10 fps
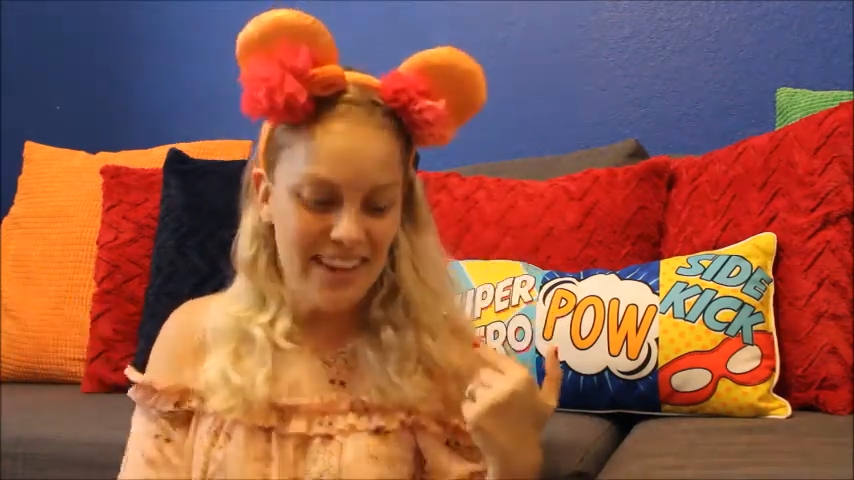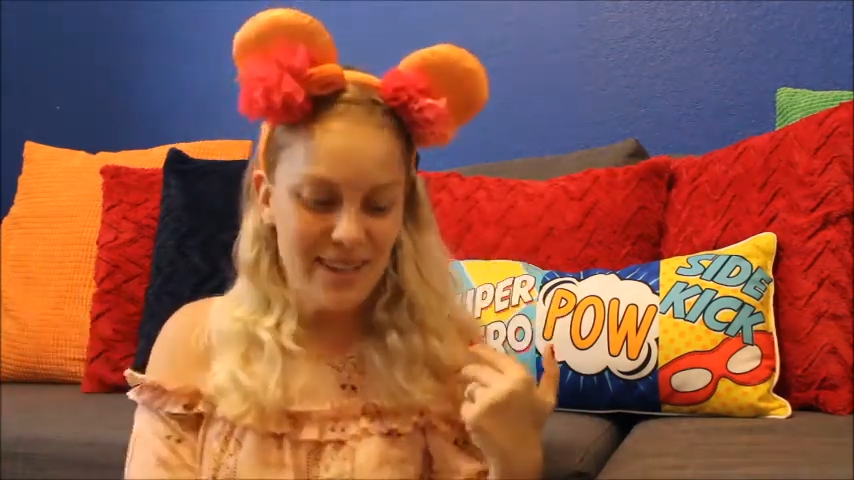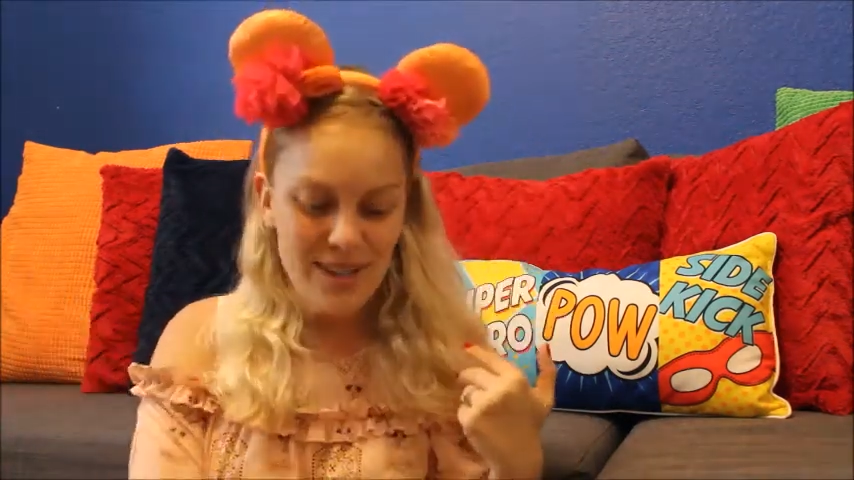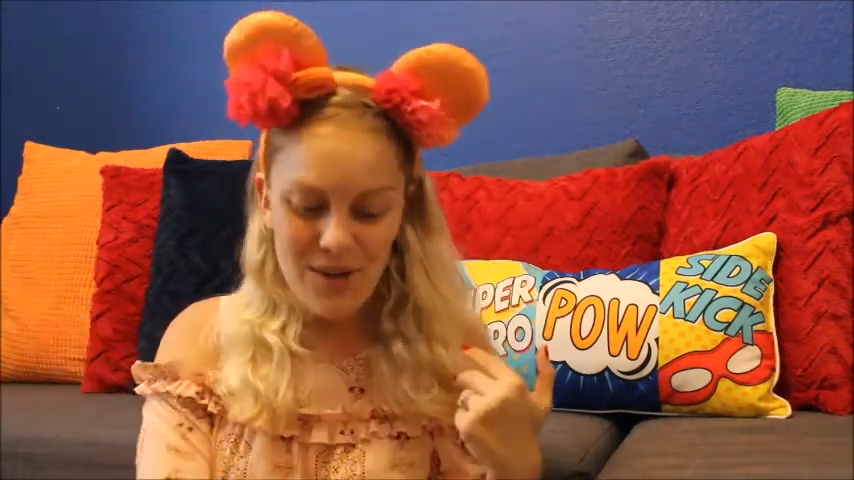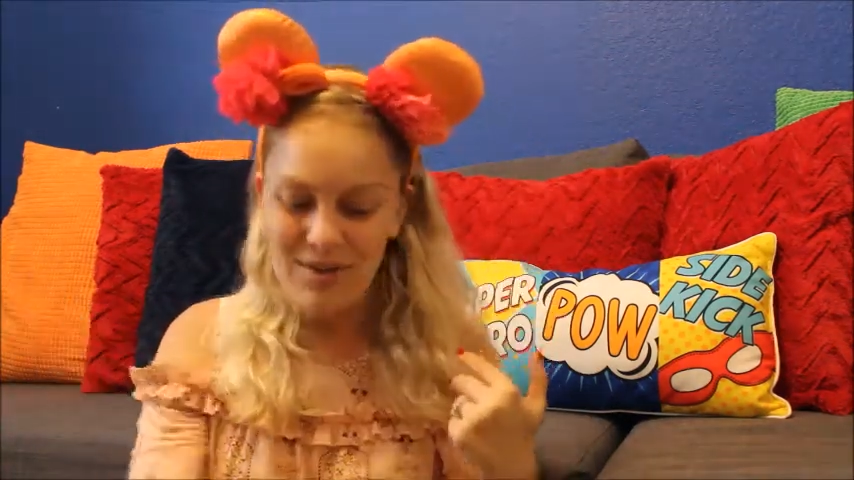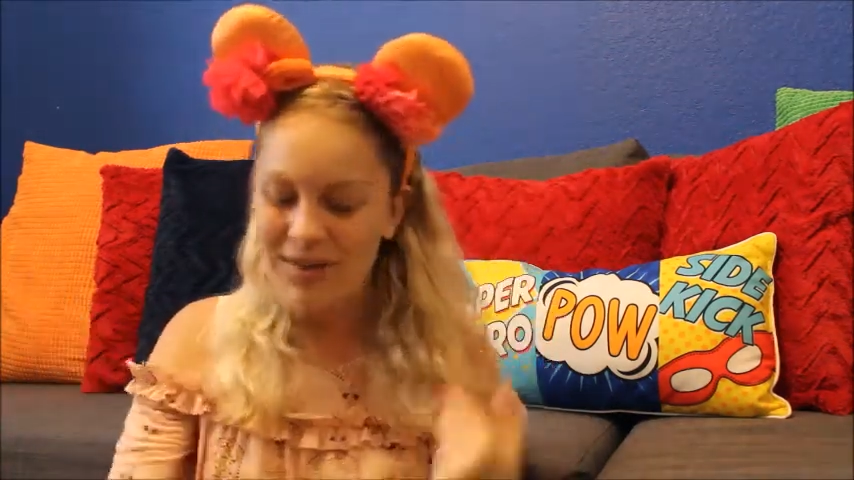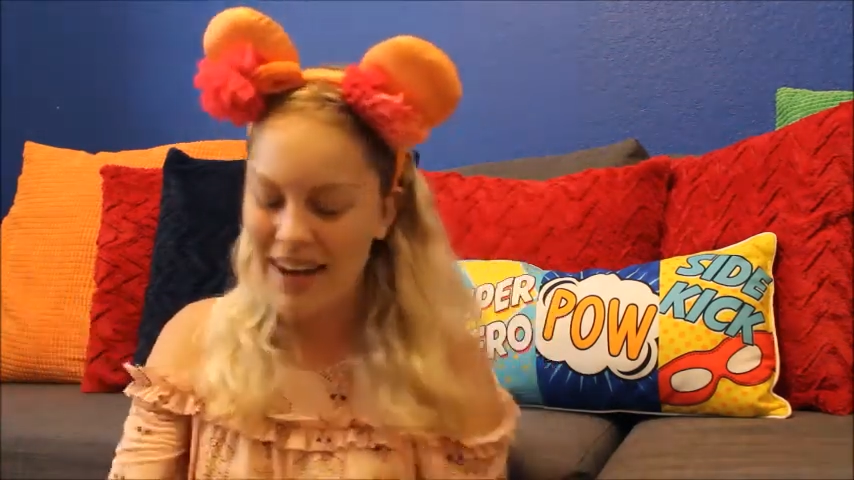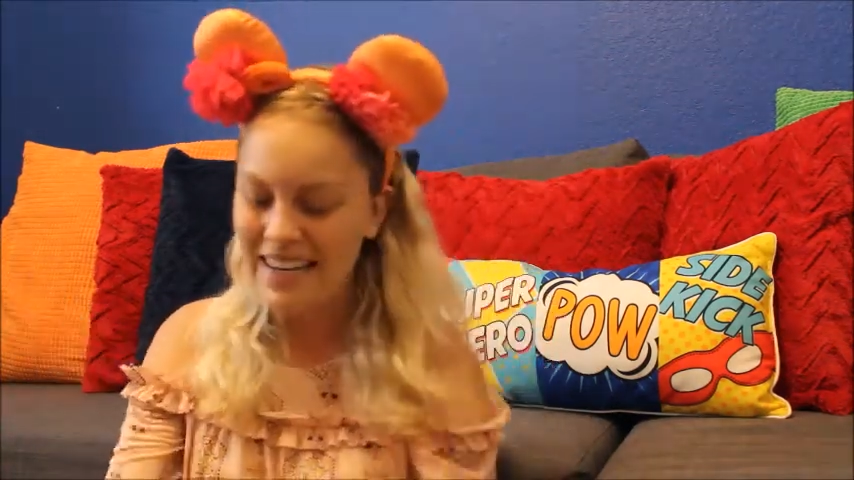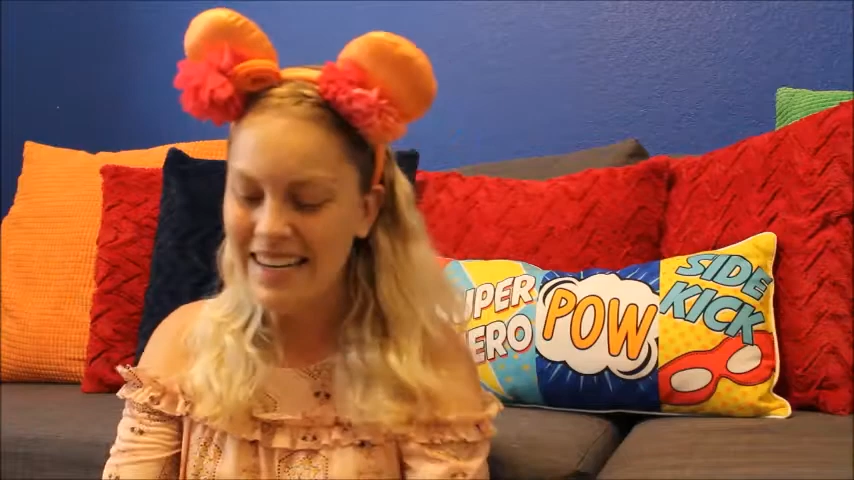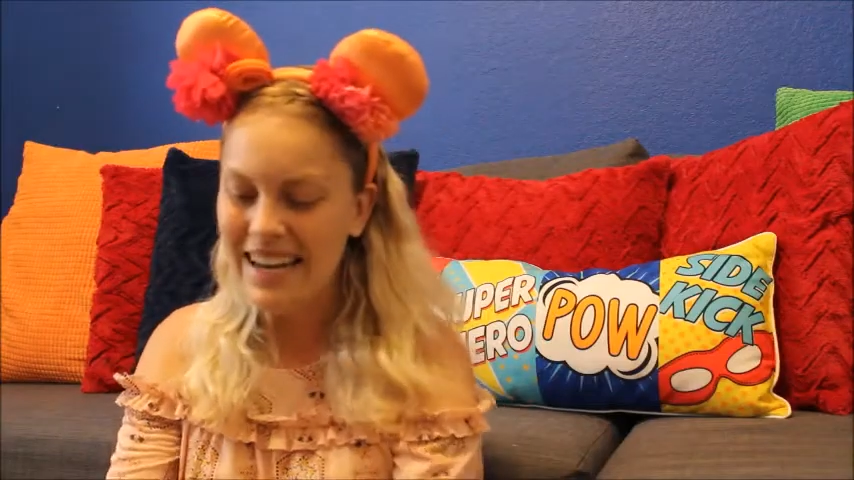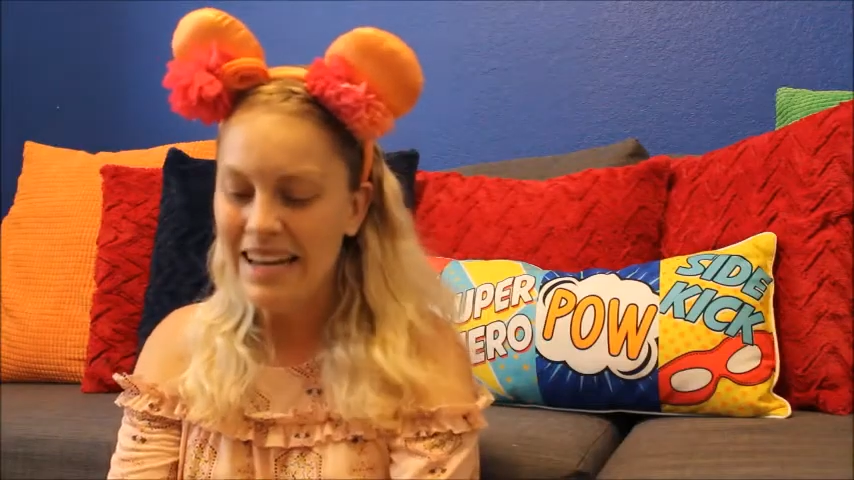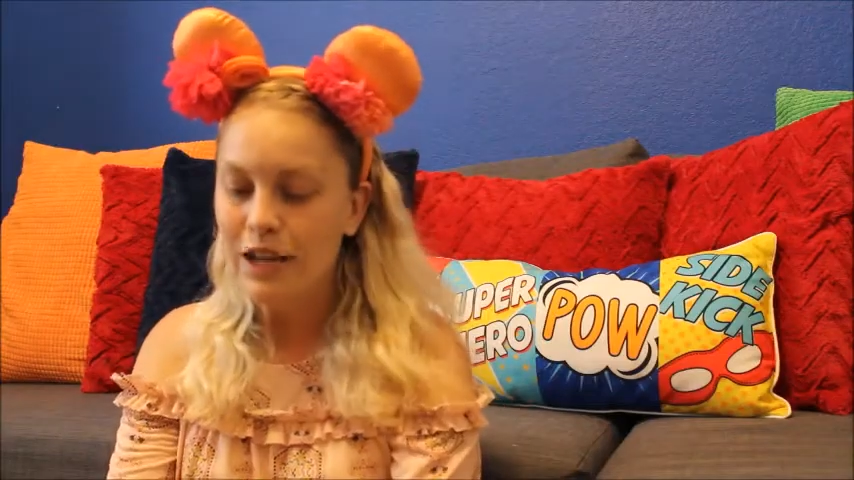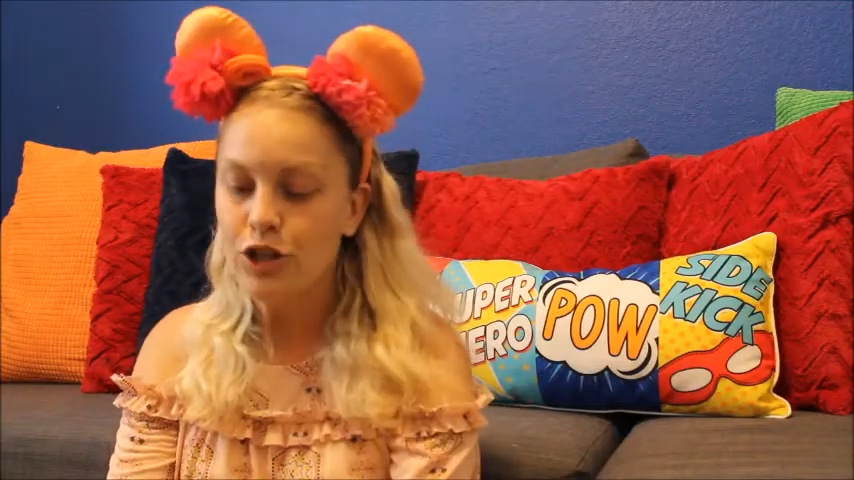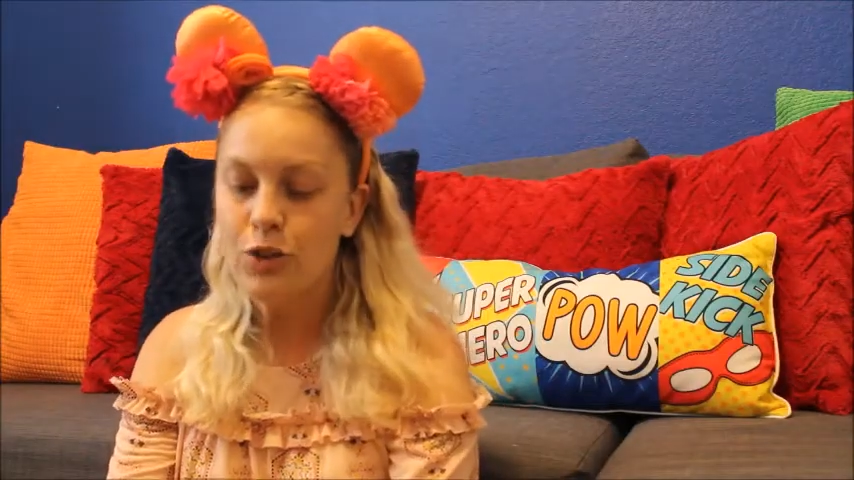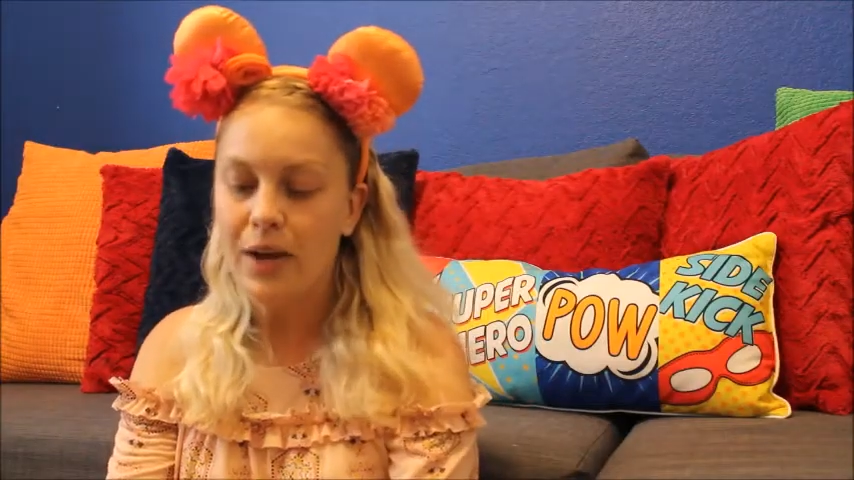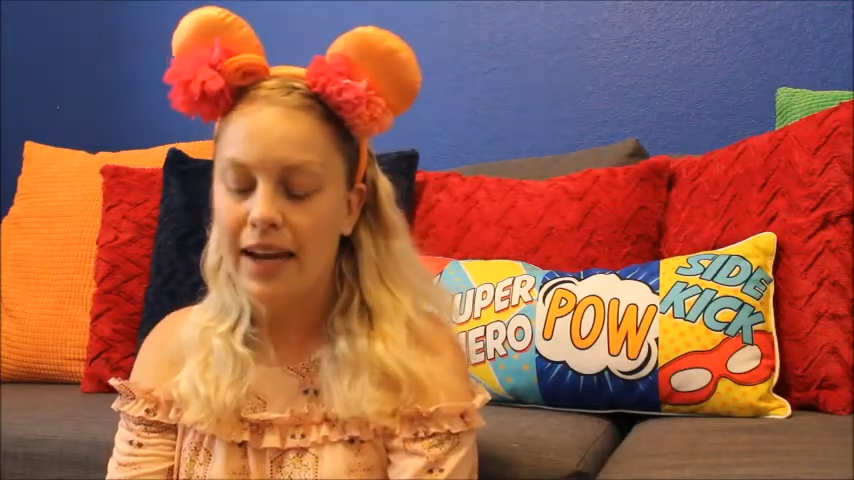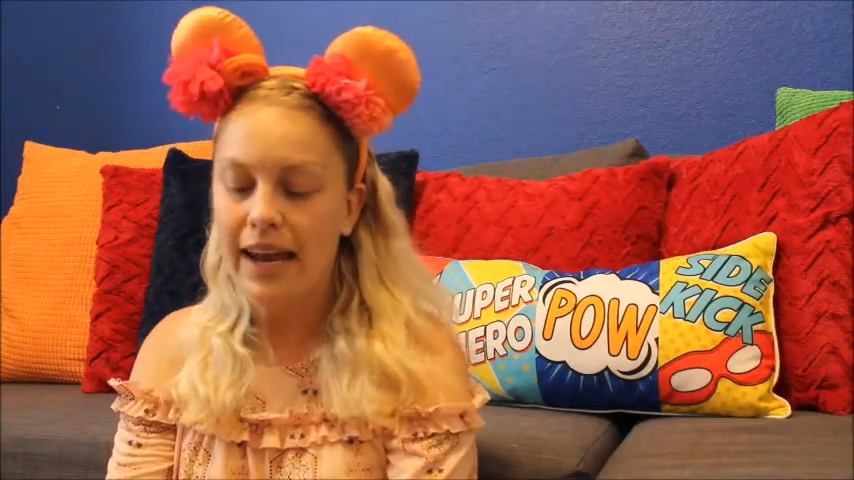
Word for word: It's so fun to get